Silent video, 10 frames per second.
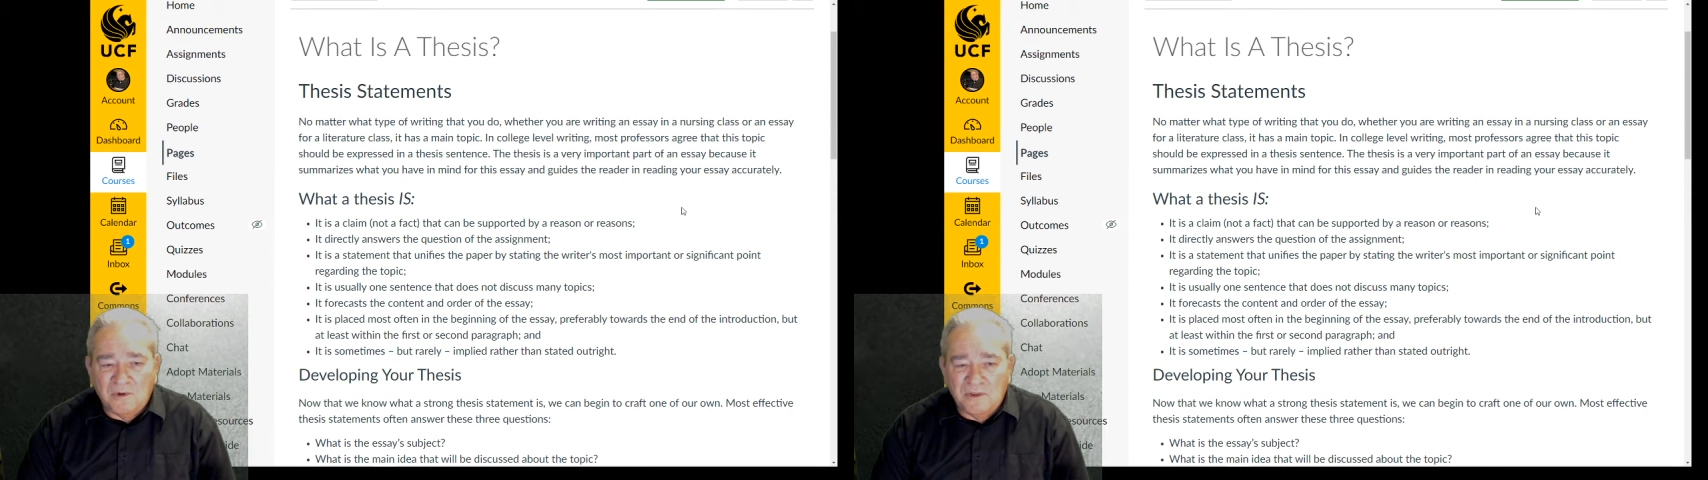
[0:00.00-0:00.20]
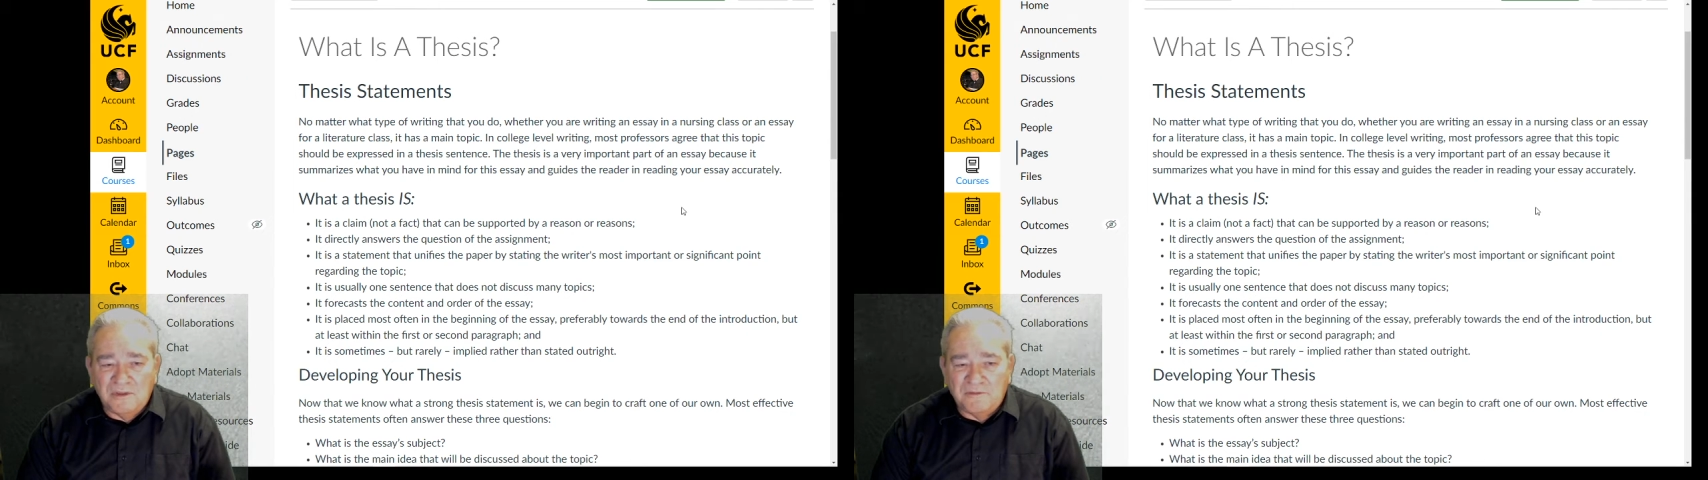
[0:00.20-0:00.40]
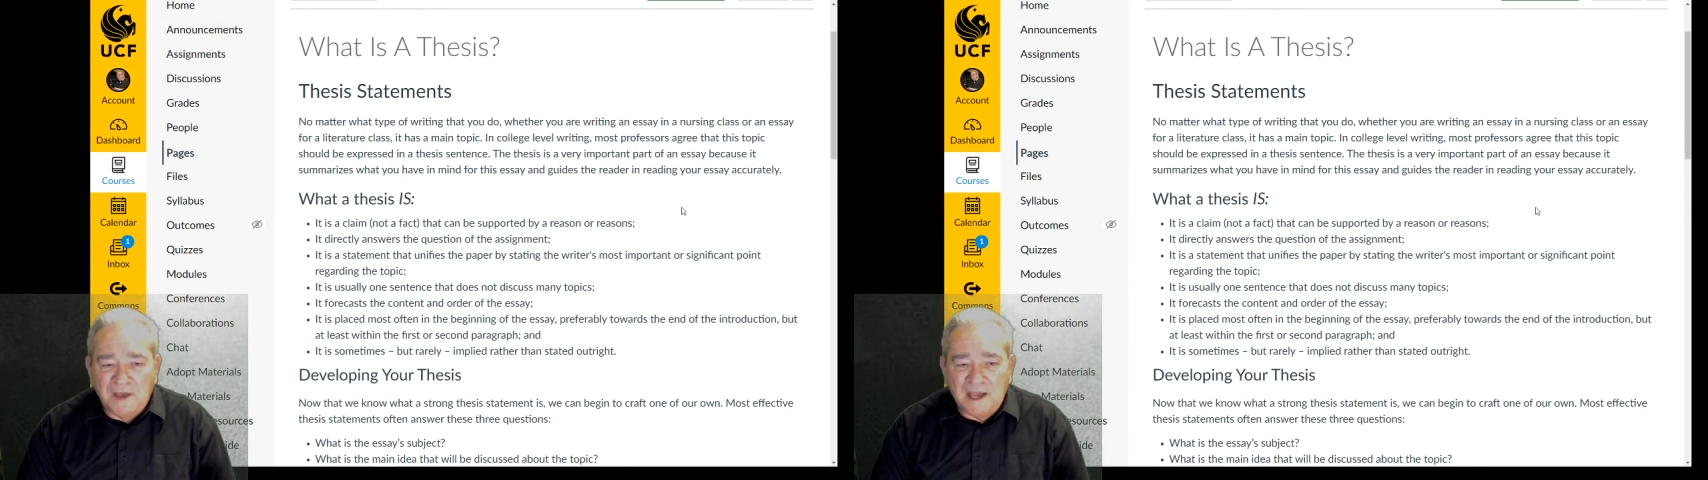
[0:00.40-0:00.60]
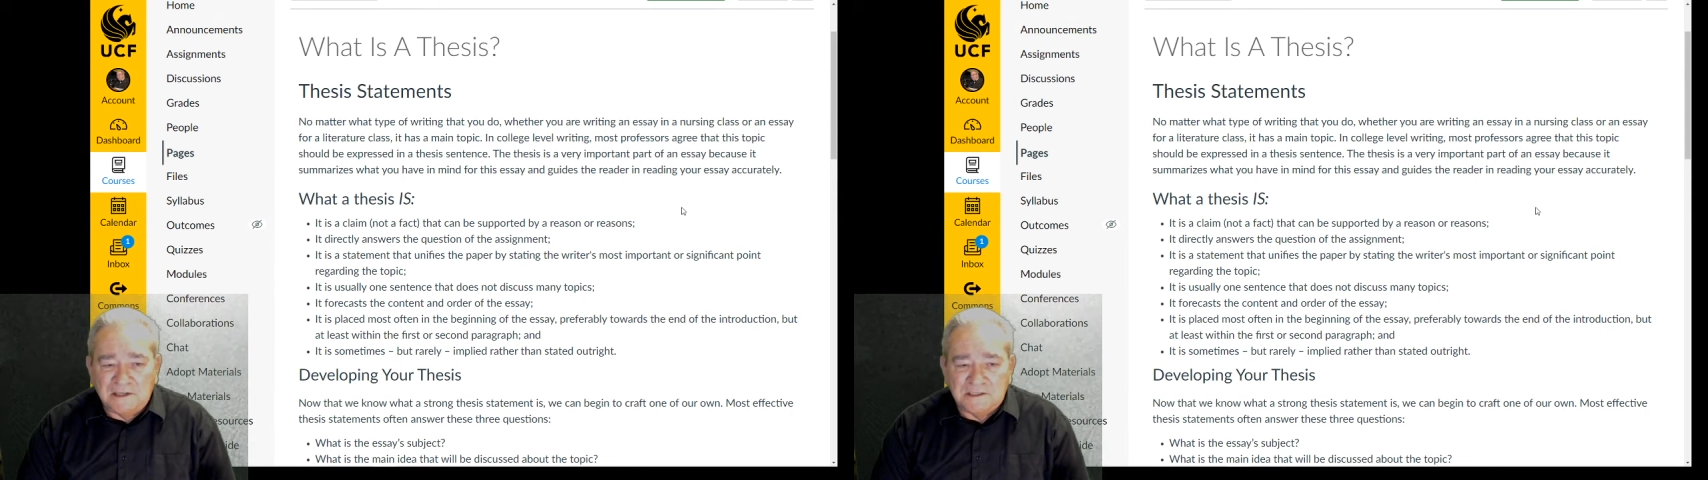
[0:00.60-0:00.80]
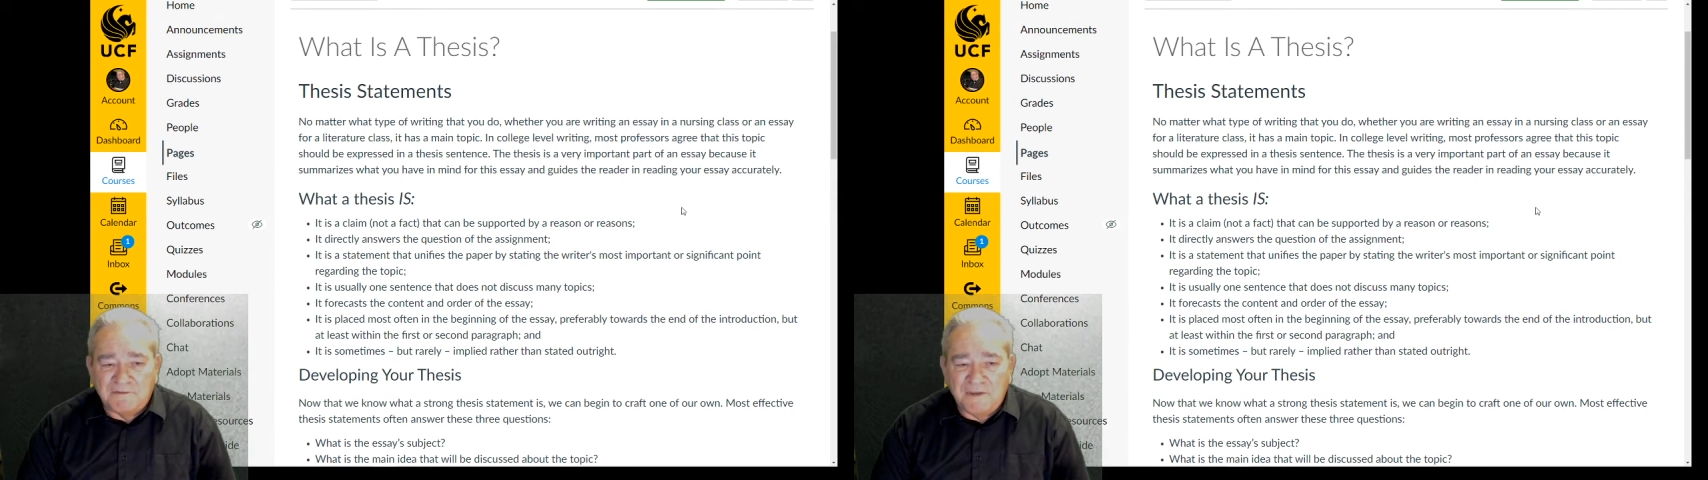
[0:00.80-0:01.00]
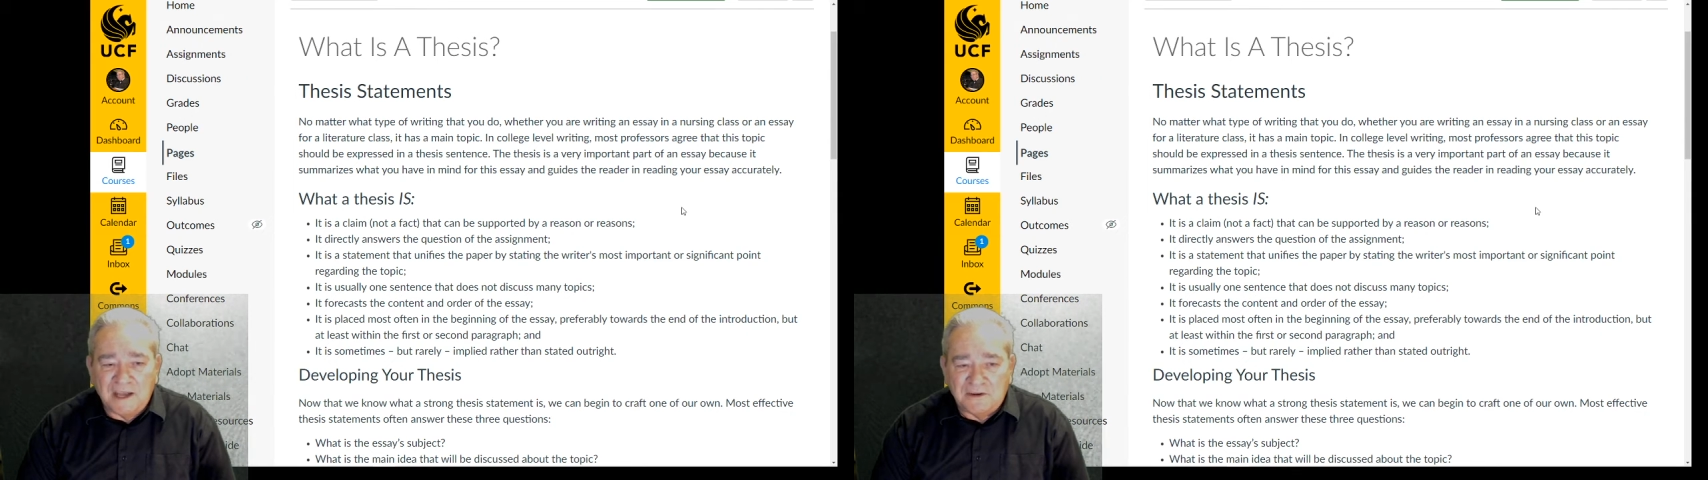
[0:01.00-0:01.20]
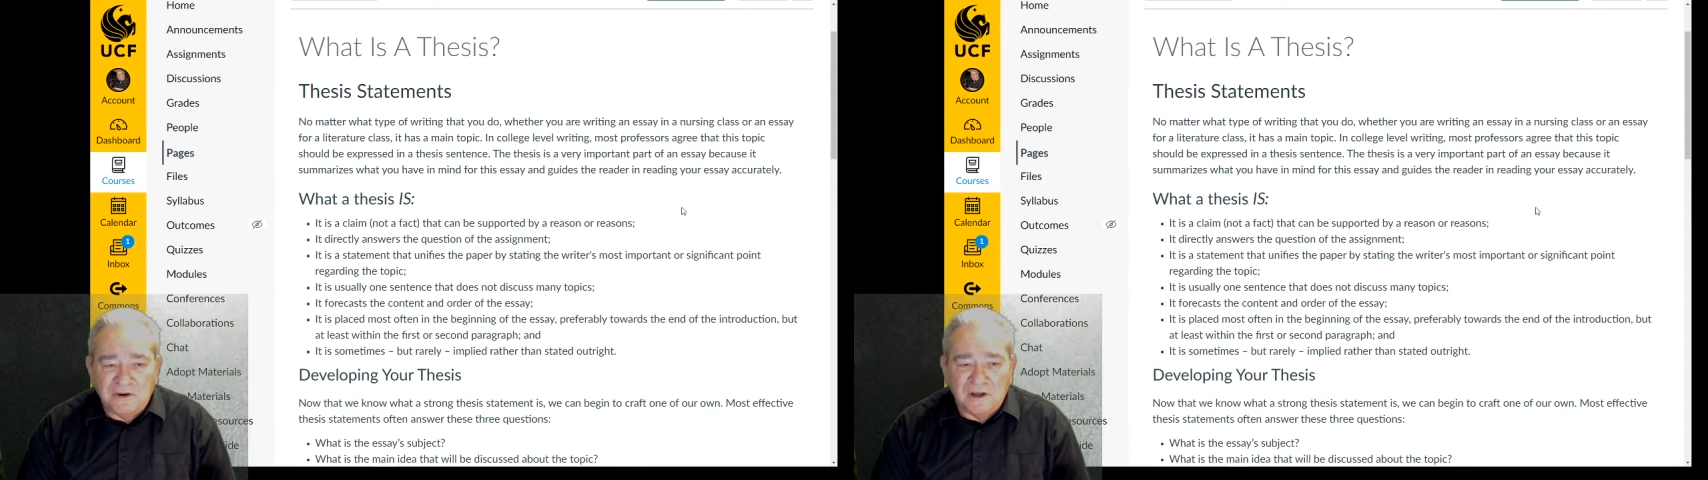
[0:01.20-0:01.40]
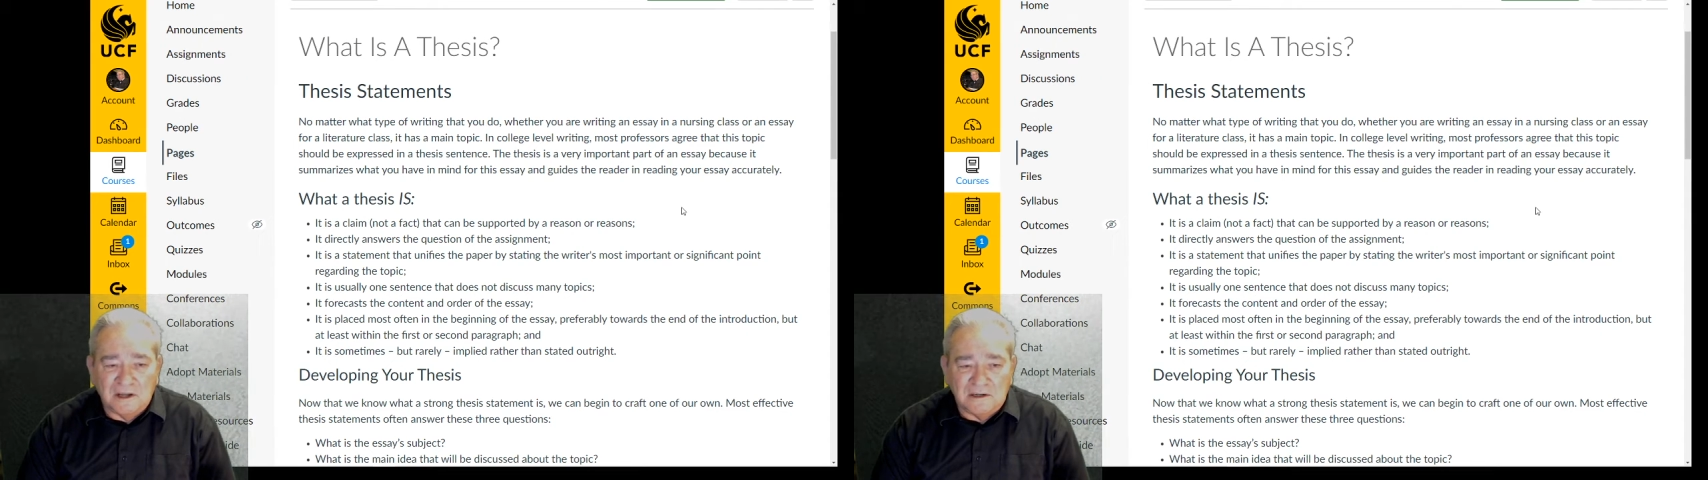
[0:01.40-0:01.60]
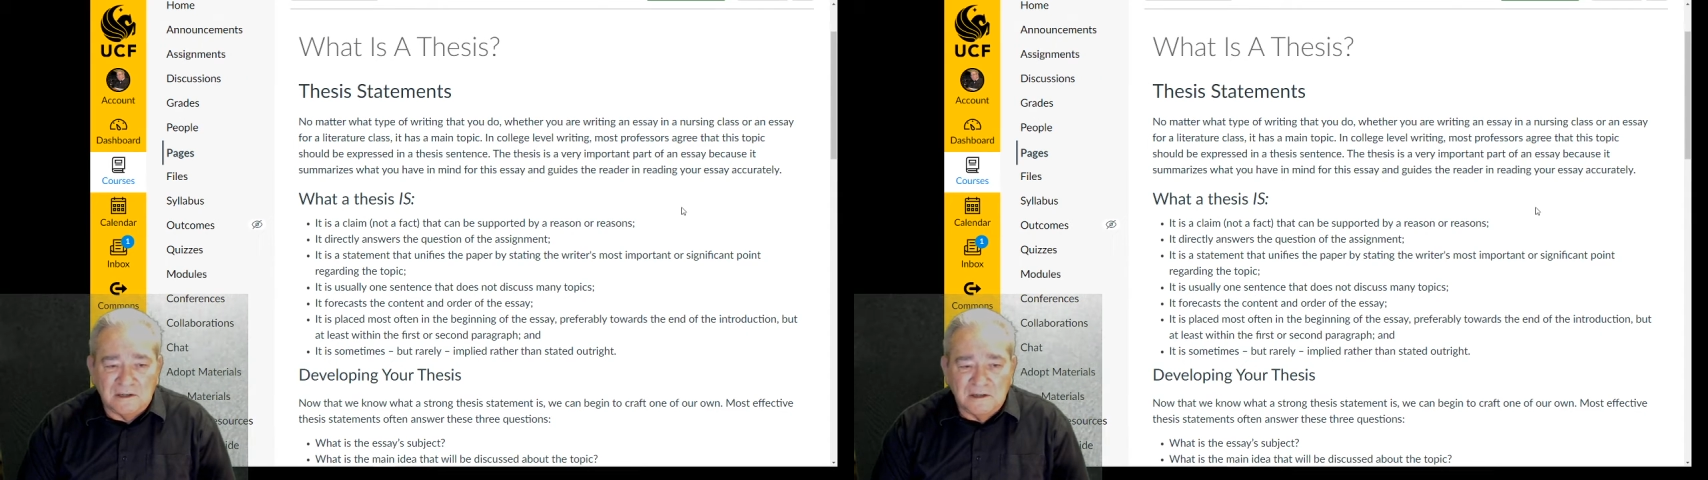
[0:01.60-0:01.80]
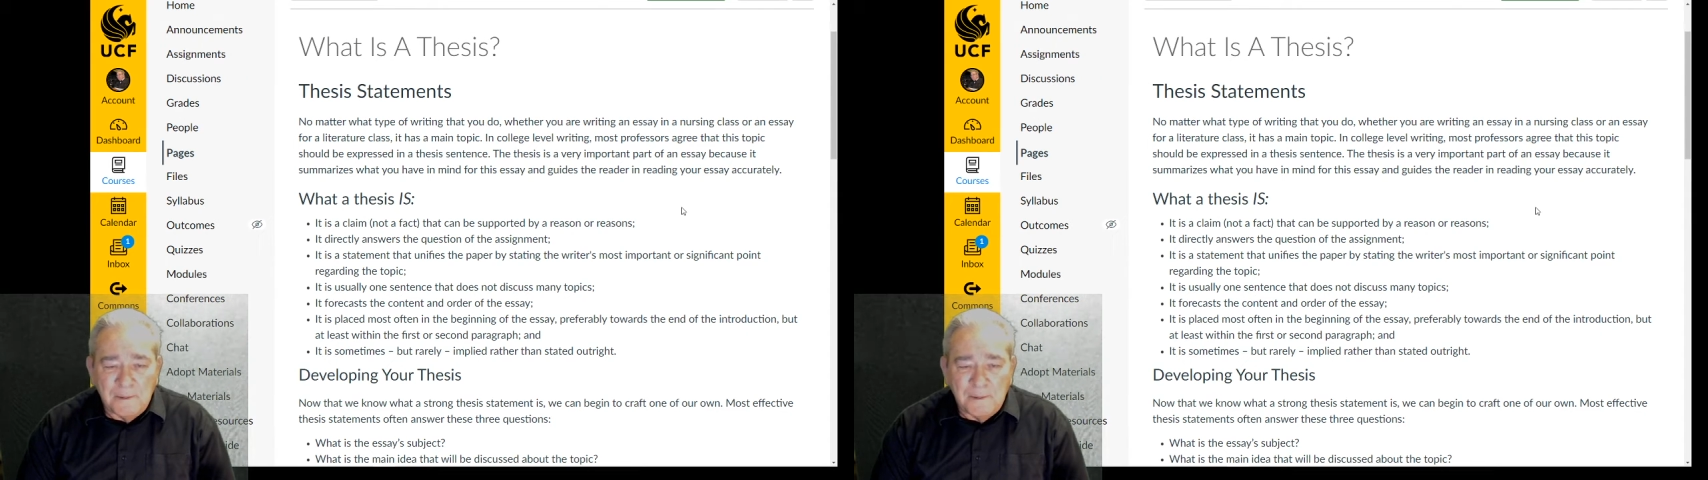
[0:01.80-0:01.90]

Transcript: whether the fact is a fact or not.